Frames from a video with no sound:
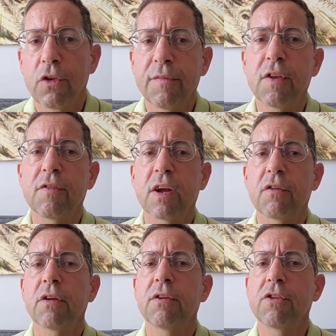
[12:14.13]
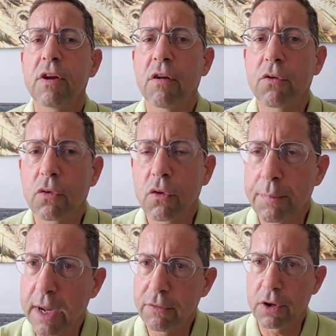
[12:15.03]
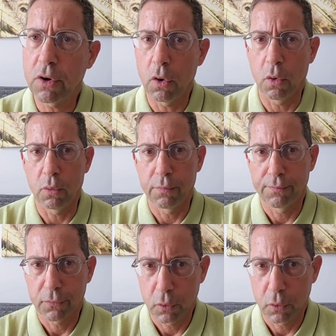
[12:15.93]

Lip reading: CEFC Secretary General Dr. Patrick Ho,